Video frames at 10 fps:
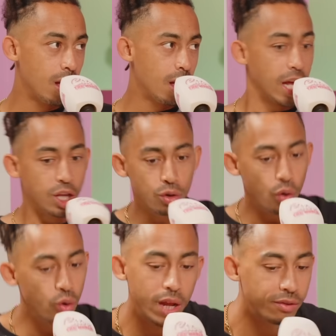Like
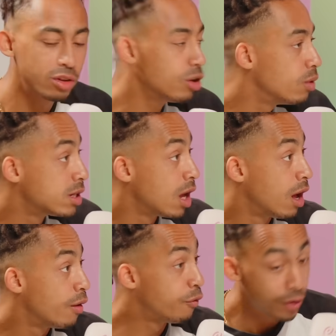all you have to do is
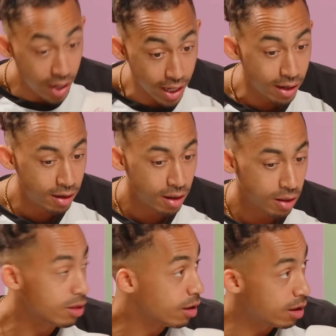feed
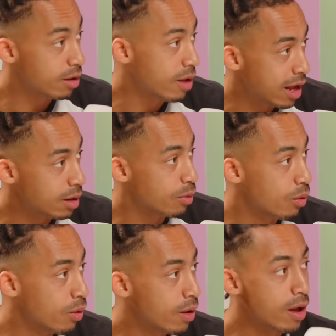the
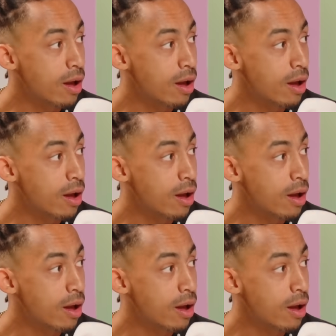animal